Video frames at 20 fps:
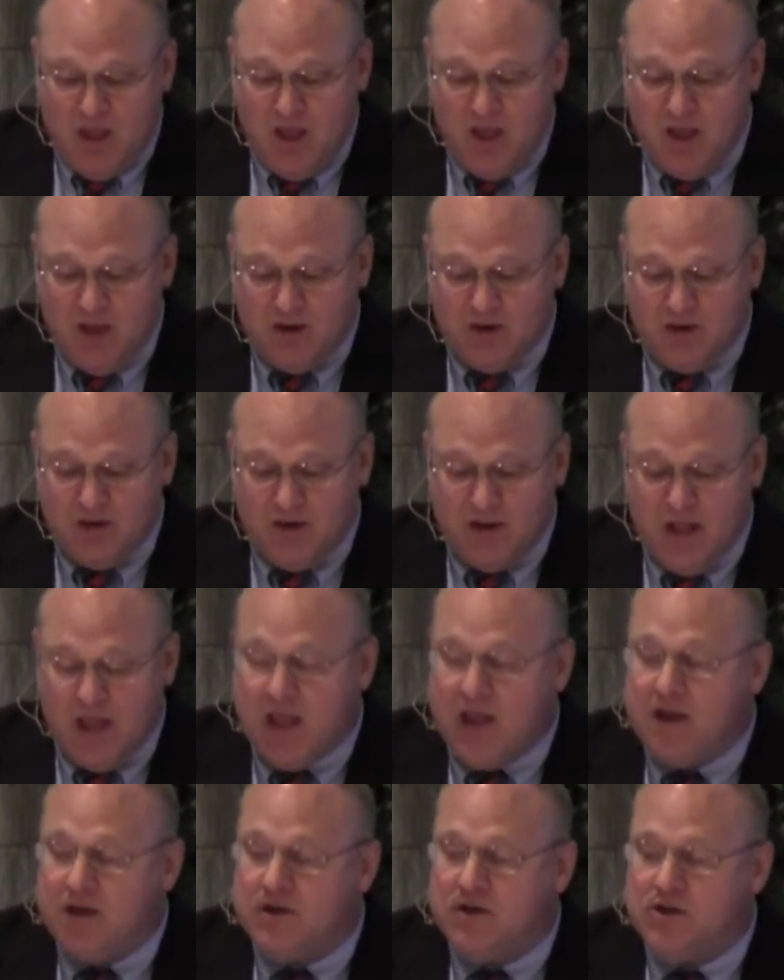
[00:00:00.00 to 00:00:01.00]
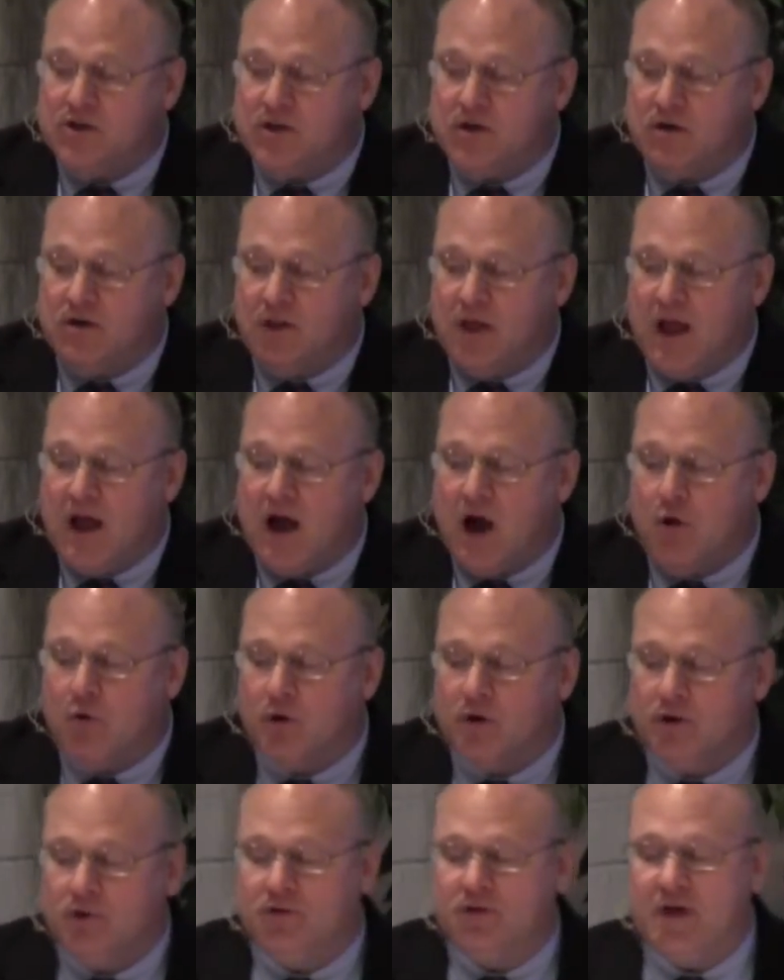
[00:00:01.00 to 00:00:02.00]
and an aide to General
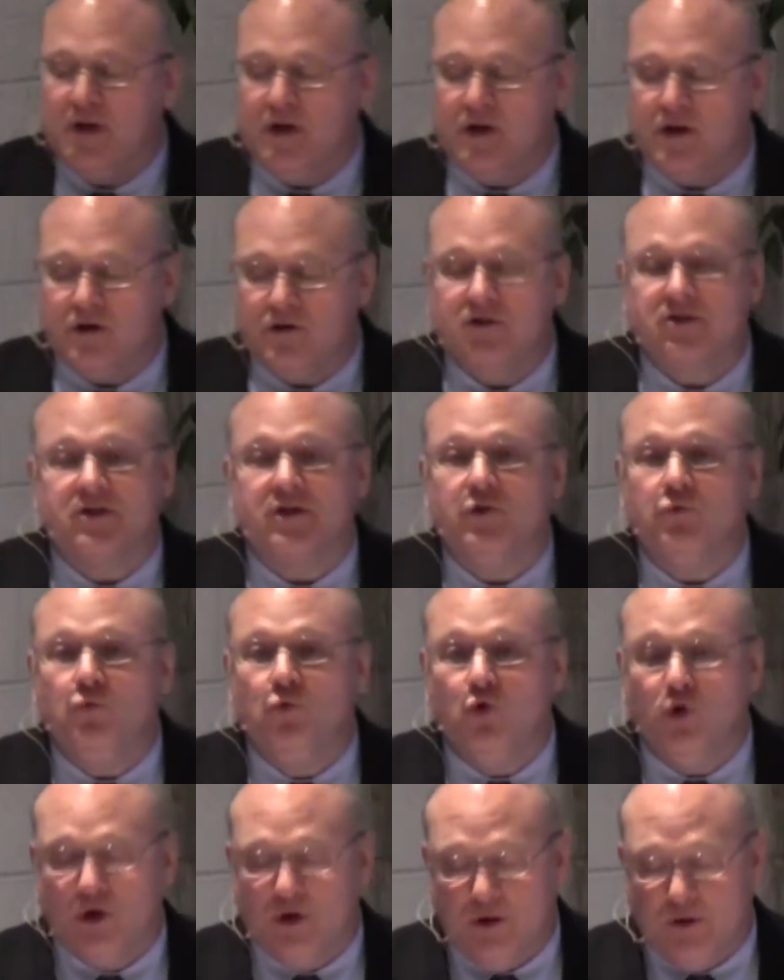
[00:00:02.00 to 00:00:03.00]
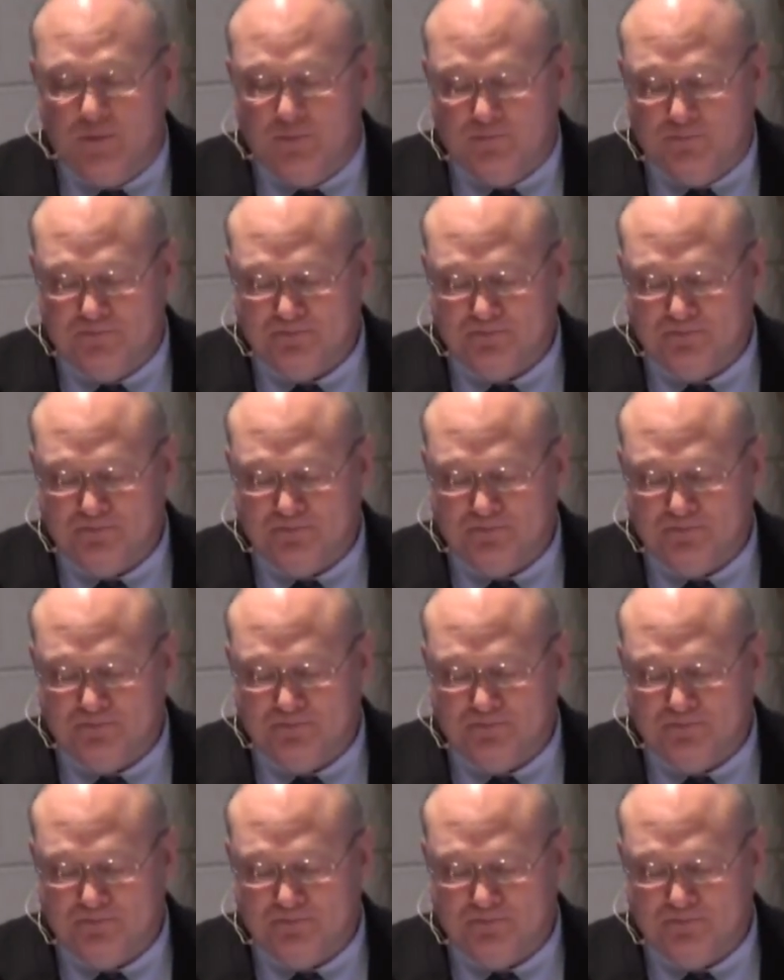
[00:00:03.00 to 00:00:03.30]
Howard, Lieutenant Erskine Wood.